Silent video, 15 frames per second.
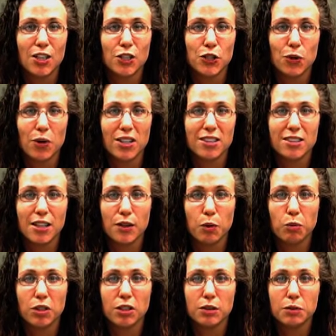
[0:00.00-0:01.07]
Joanne said the
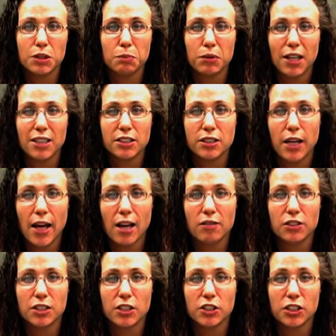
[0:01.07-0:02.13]
world was blessed to
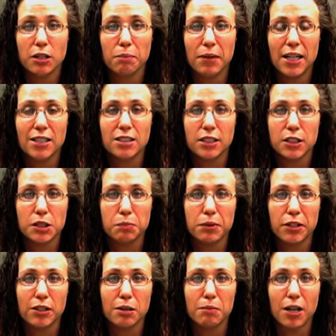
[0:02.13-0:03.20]
have such an amazing
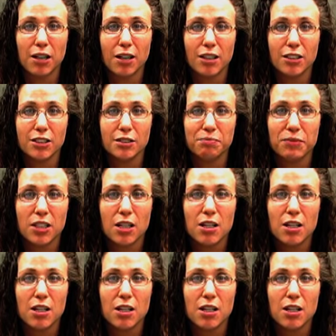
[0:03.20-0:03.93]
spirit among us.